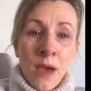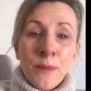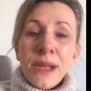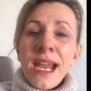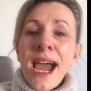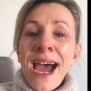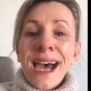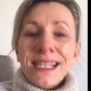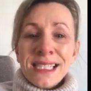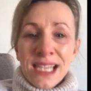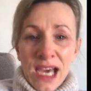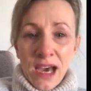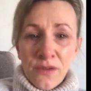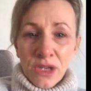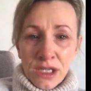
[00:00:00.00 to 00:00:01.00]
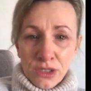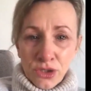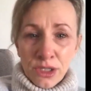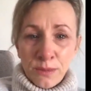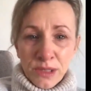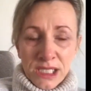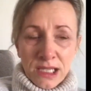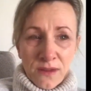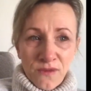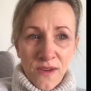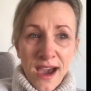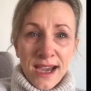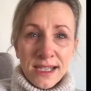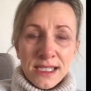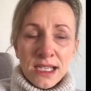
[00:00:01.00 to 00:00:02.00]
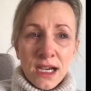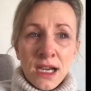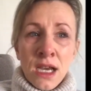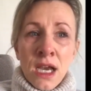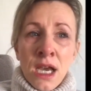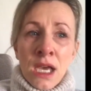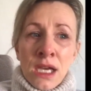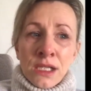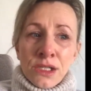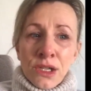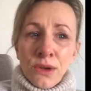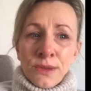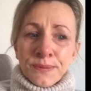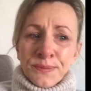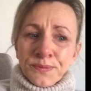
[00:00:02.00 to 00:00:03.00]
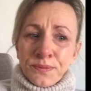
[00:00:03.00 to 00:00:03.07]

but it has to have a contributing factor. So